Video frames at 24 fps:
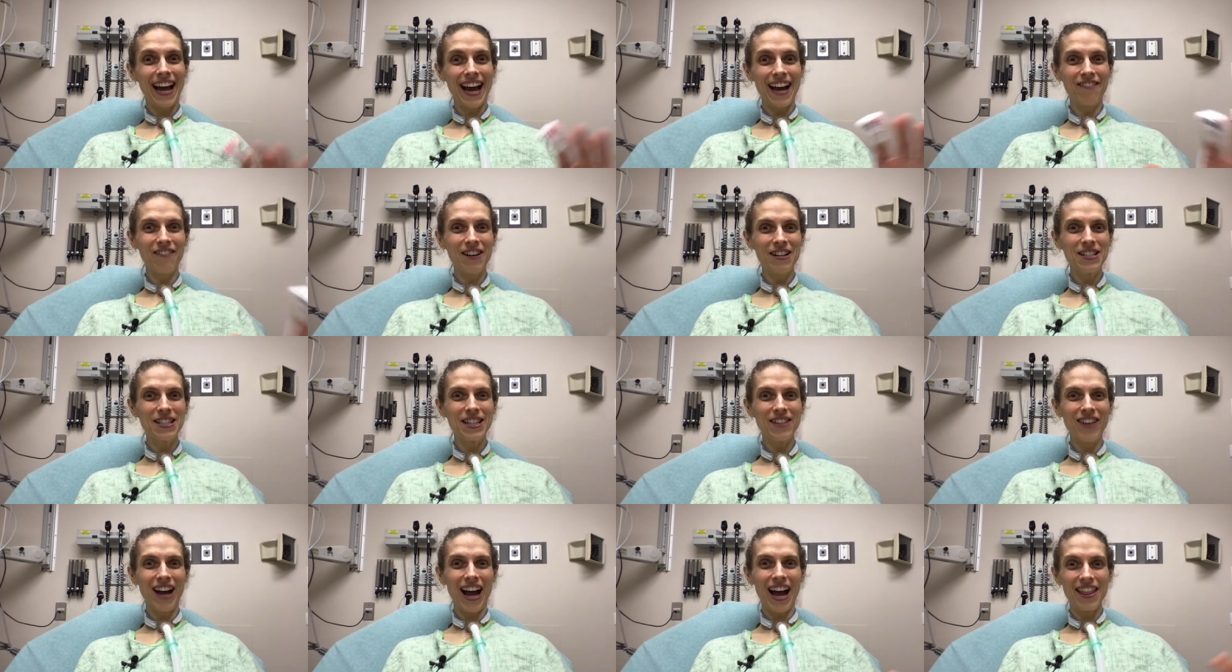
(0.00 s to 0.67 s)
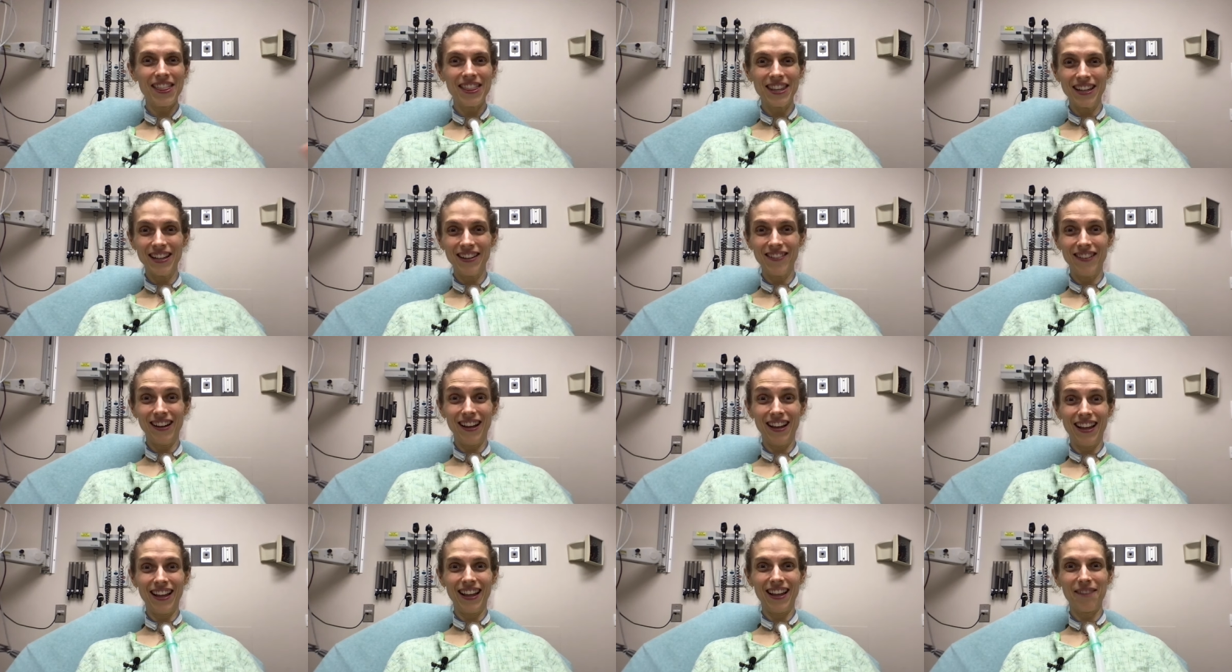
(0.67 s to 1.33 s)
I went to the
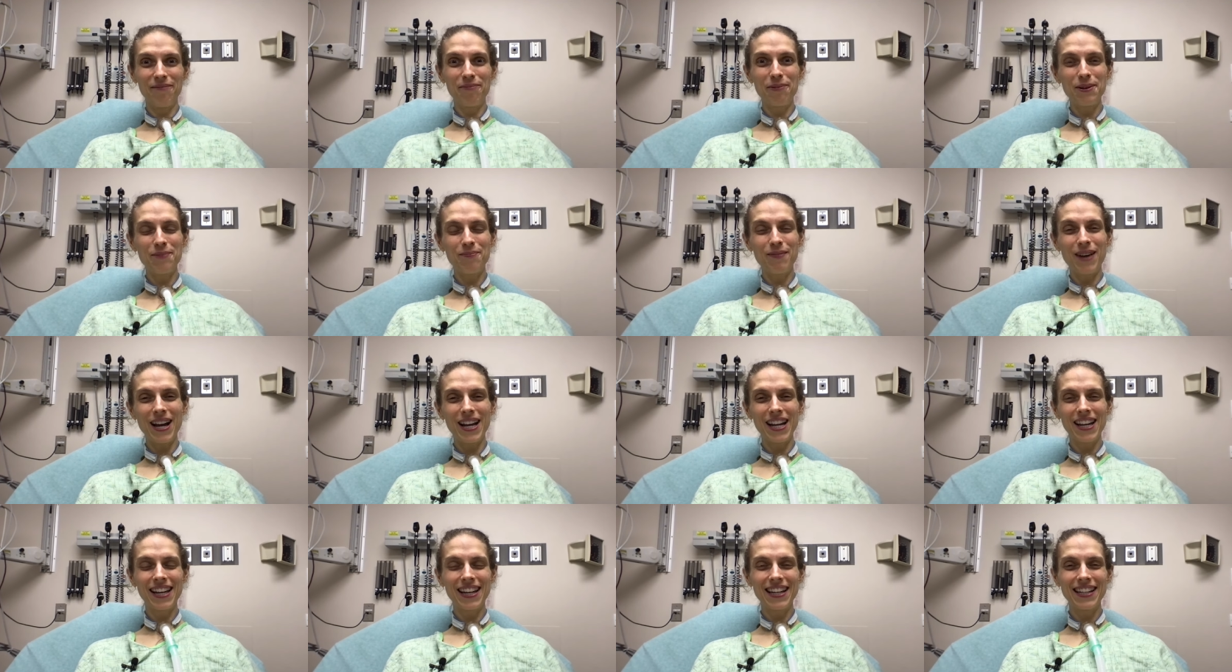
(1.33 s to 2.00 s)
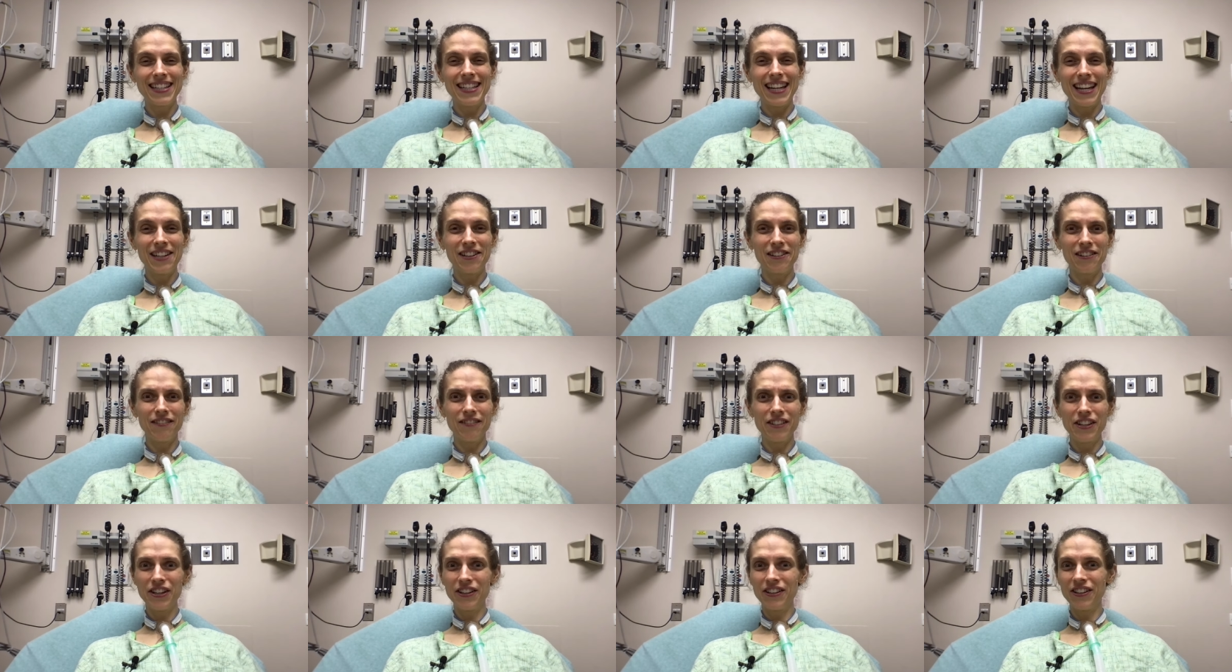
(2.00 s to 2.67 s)
bathroom and put my container
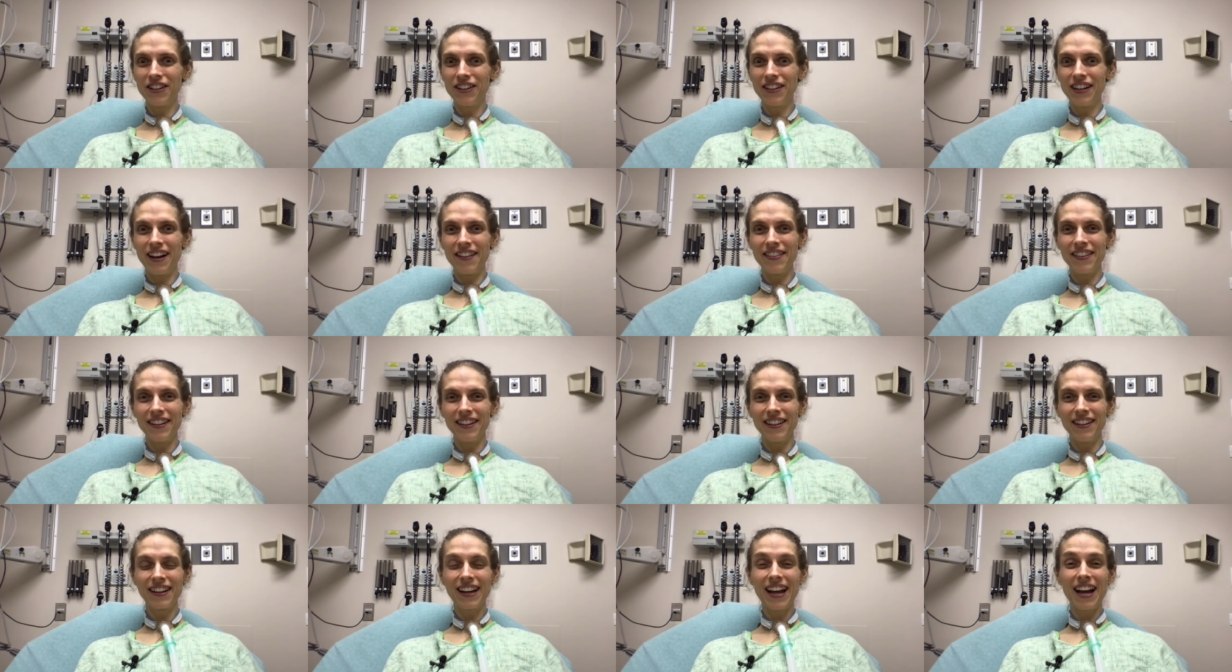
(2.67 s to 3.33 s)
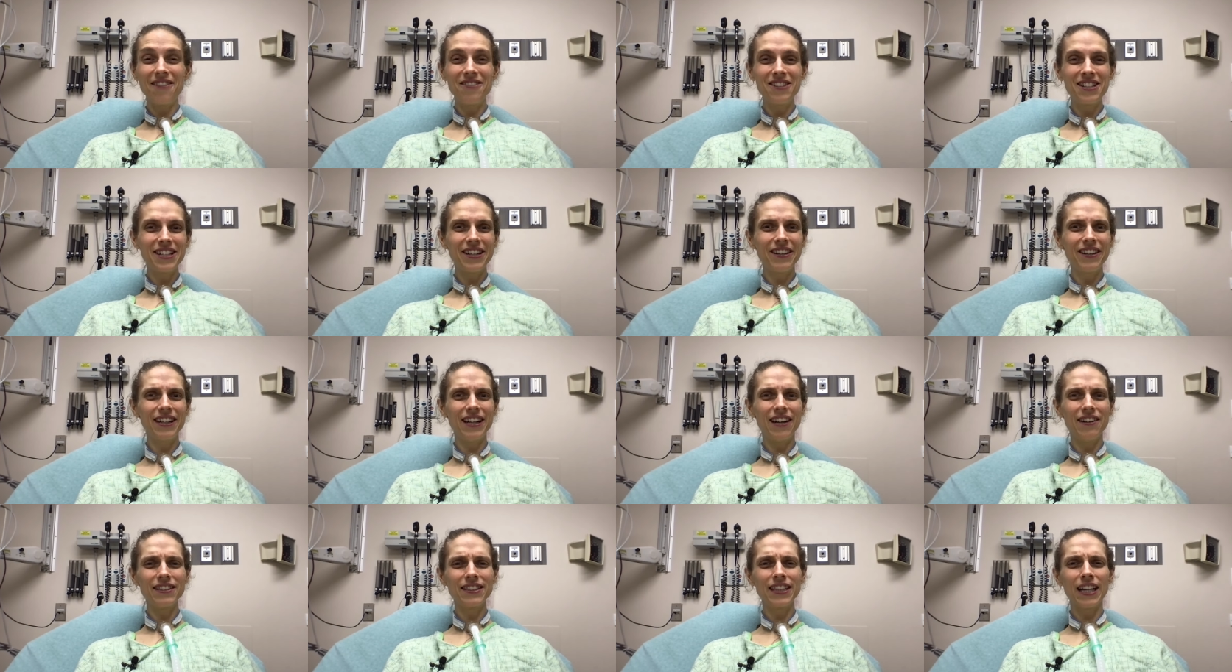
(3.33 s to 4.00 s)
of urine on the counter,
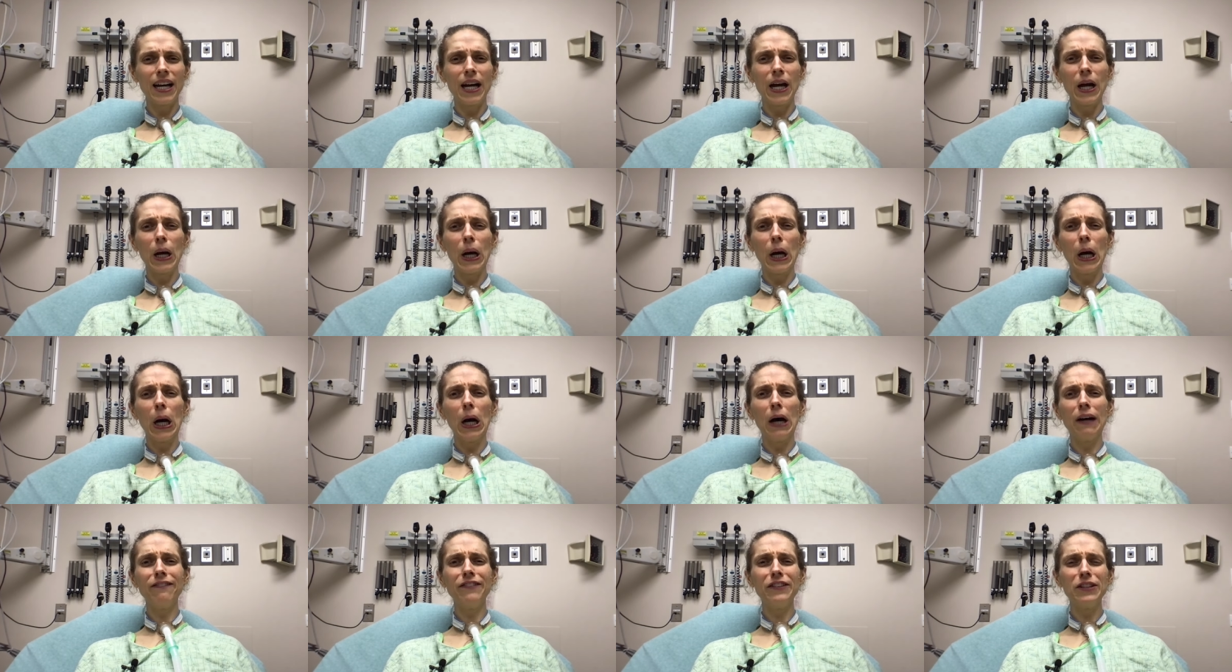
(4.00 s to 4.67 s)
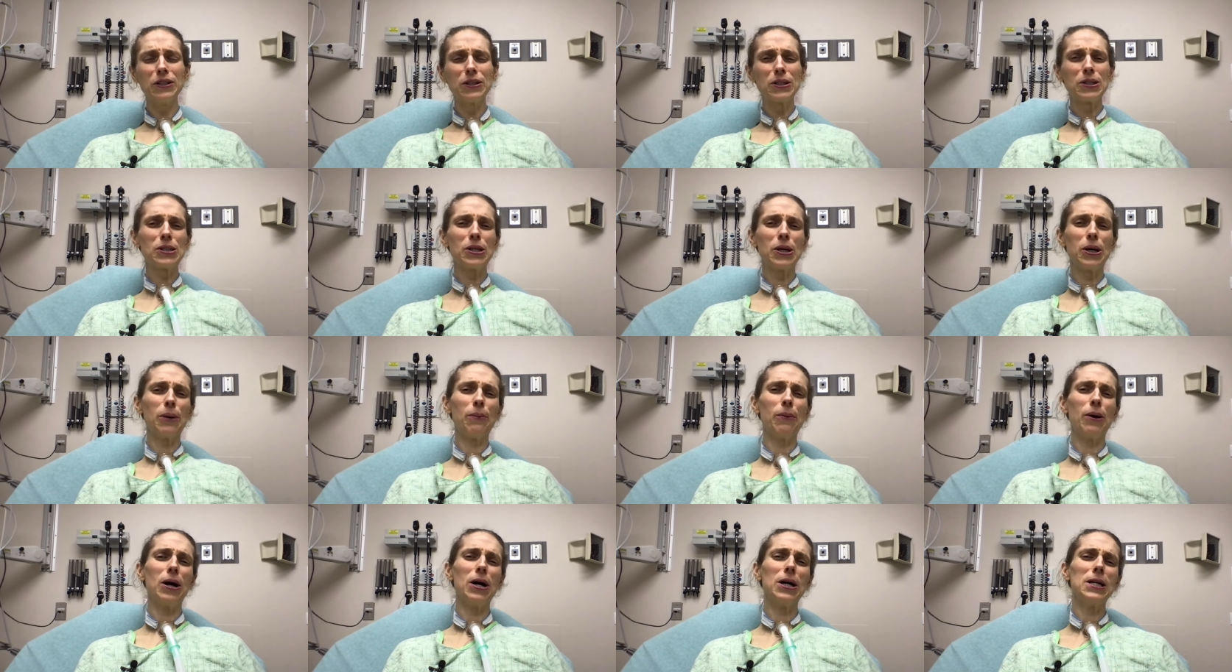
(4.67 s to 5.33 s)
and I was like, oh, I feel
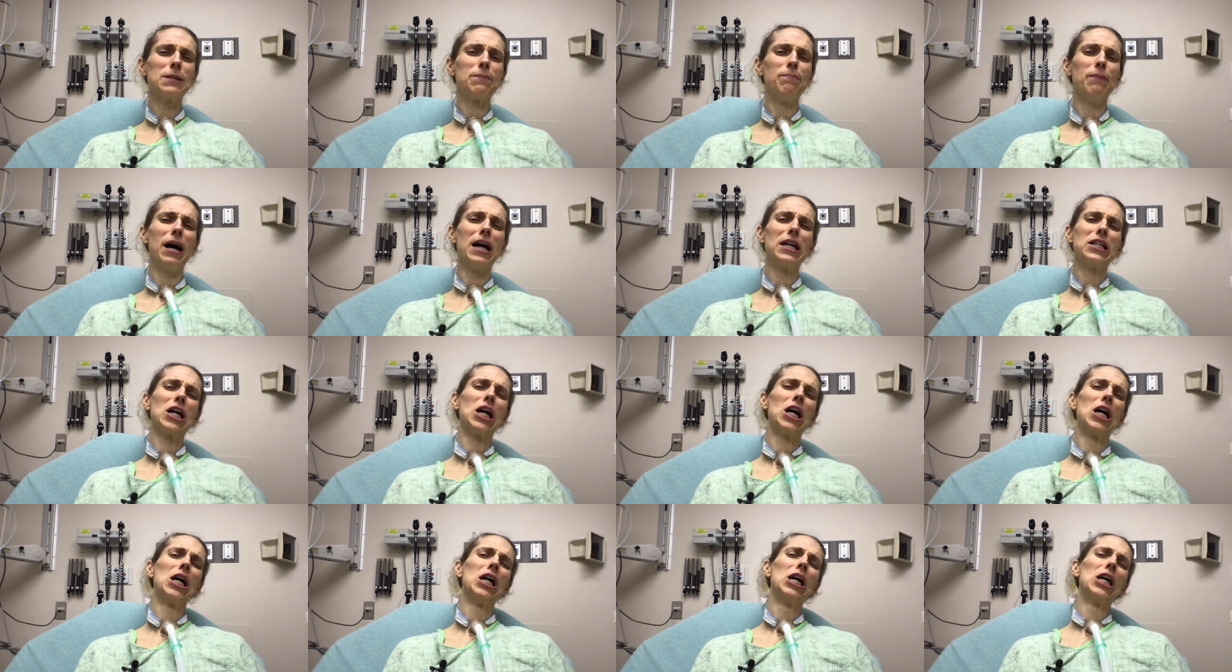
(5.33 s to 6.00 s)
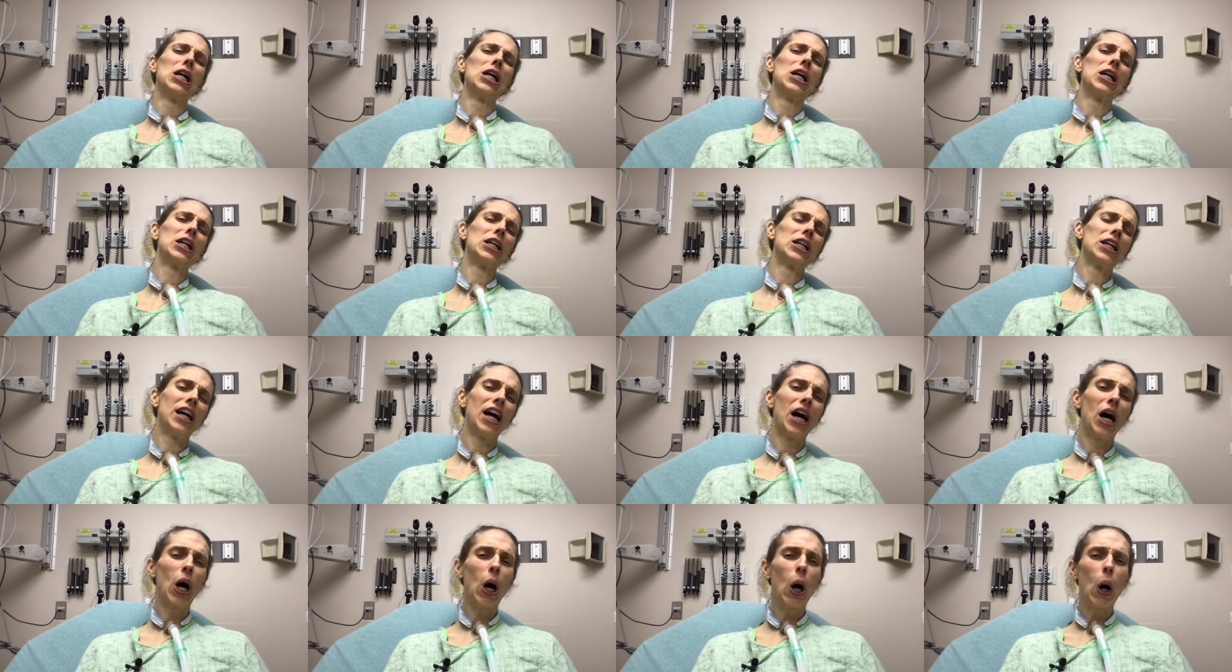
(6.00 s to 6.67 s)
so much
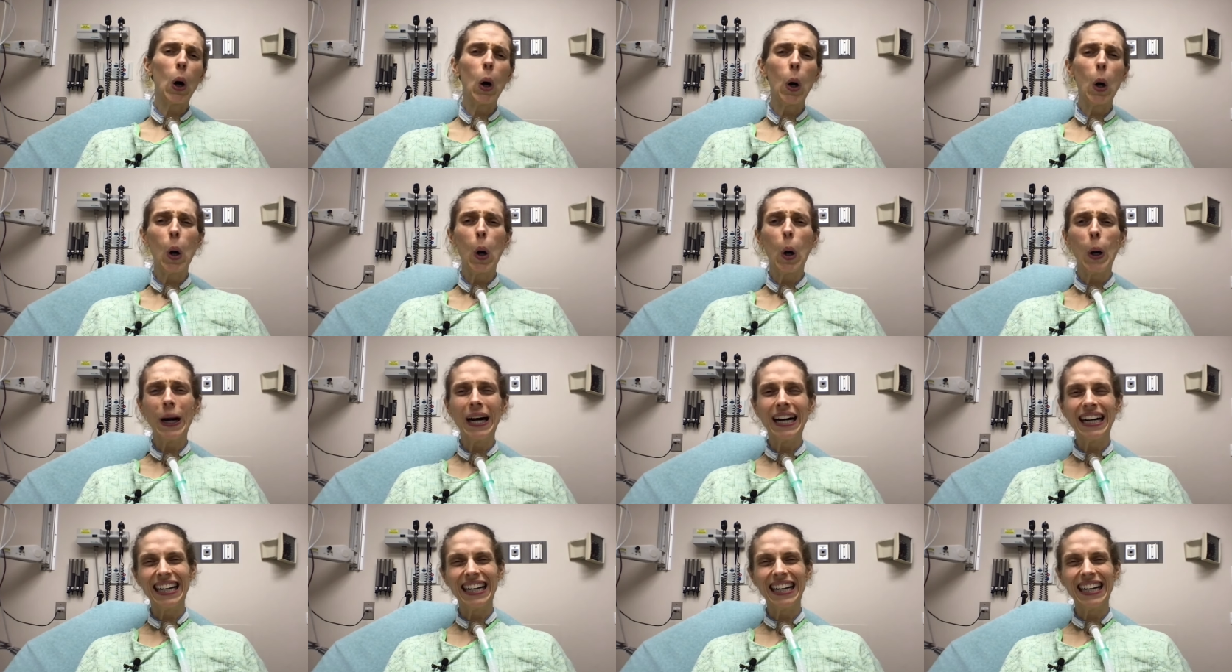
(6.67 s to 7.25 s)
better. Oh,